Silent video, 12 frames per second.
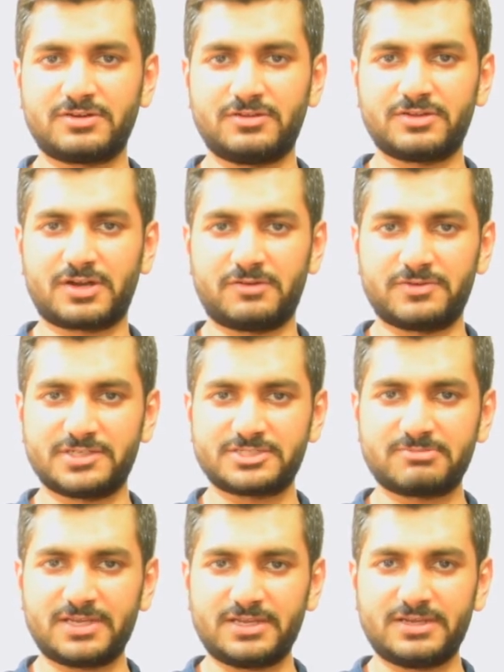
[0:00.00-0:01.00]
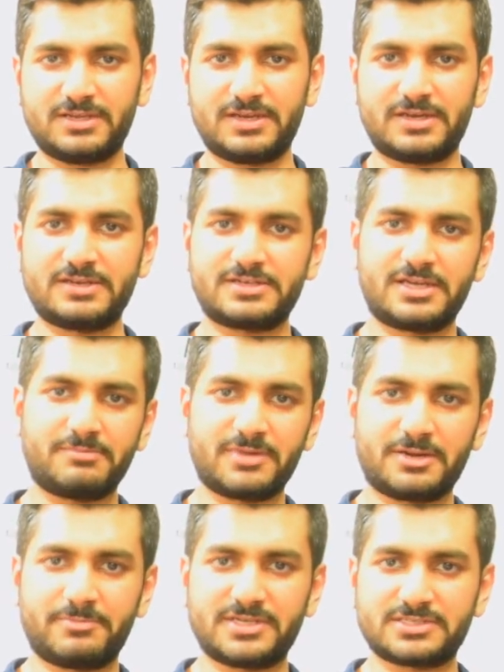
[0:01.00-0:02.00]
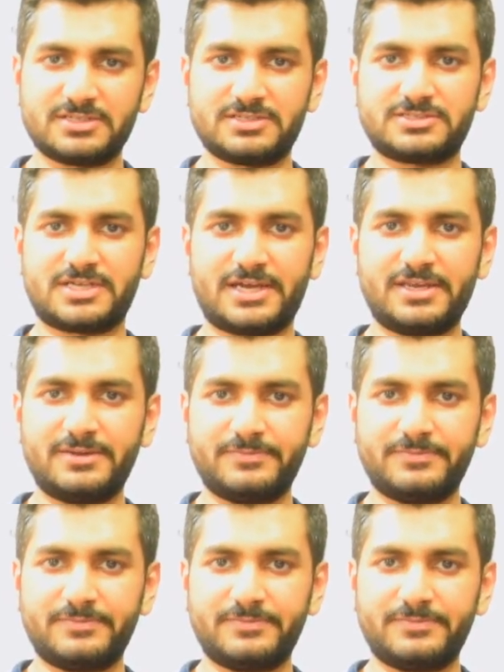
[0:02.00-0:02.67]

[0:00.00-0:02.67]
on the cover display and a 10 megapixel inside,